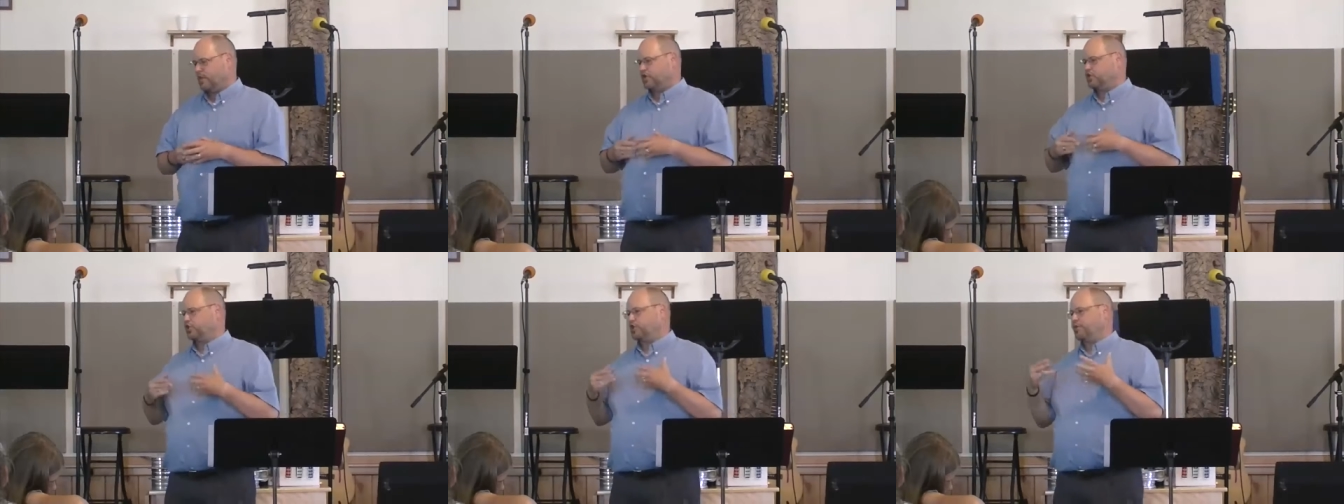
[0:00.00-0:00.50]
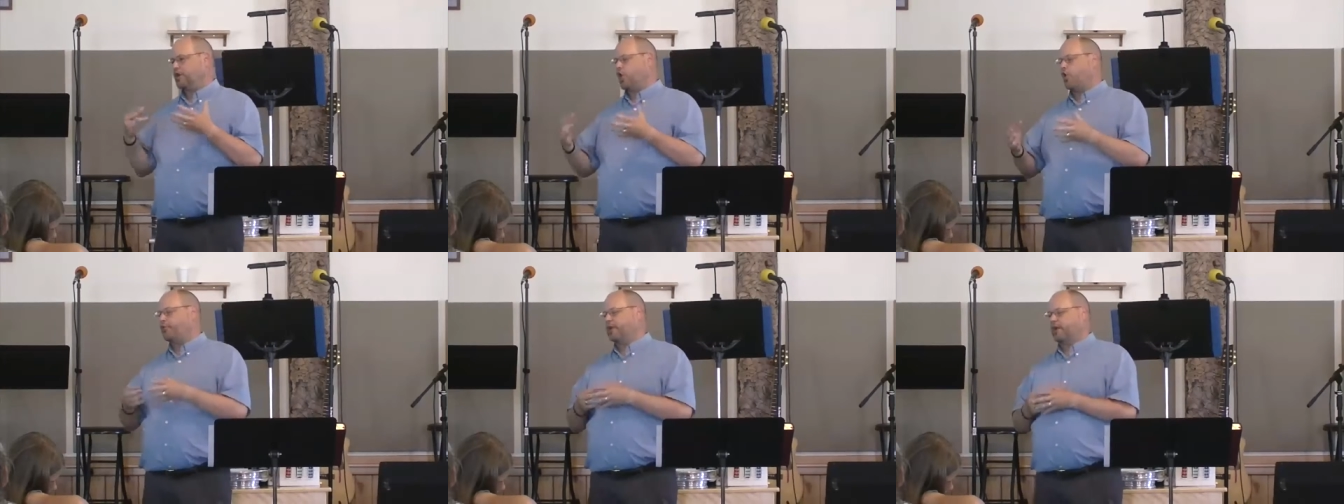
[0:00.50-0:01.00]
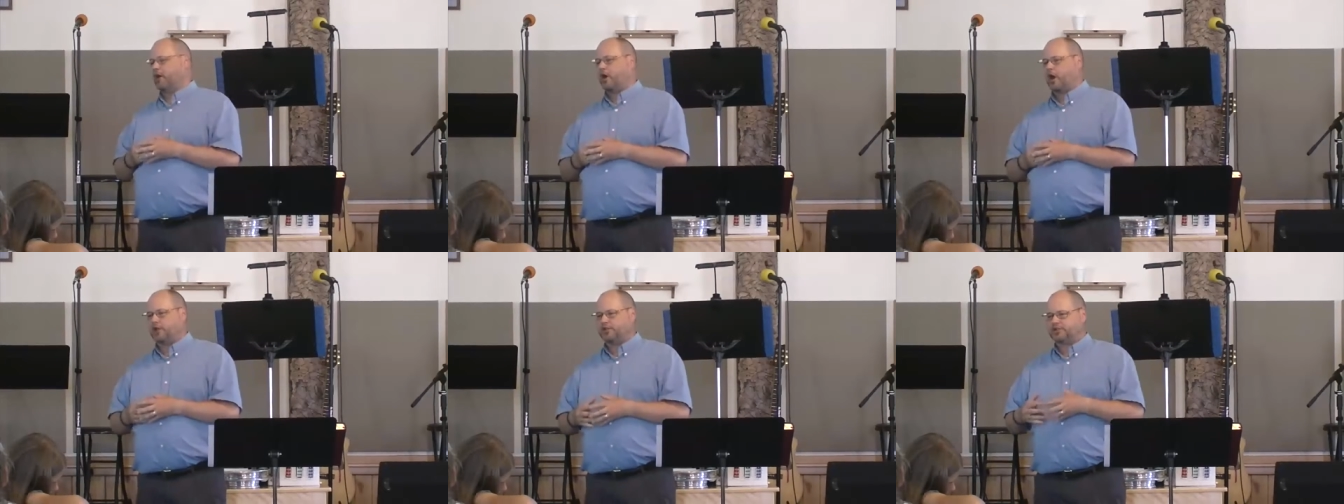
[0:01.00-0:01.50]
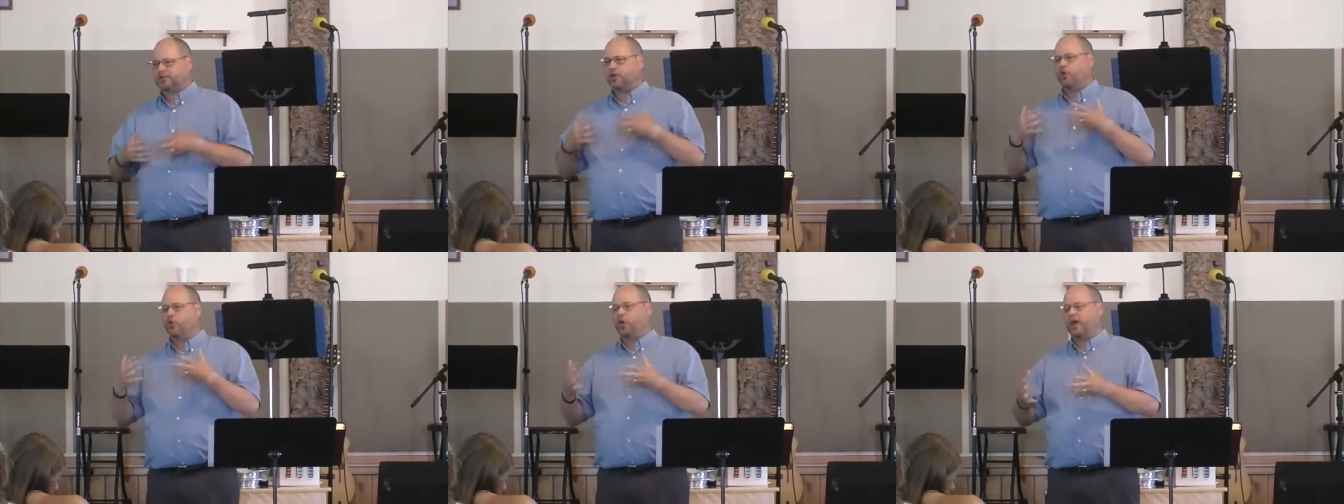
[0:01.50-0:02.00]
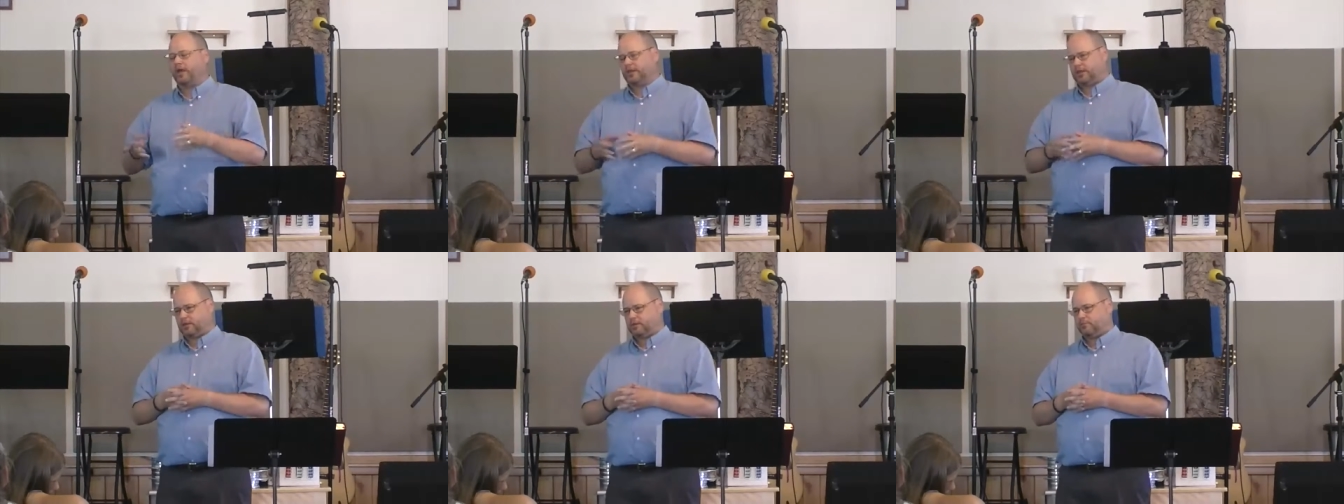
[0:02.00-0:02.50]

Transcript: that you can be open and honest with,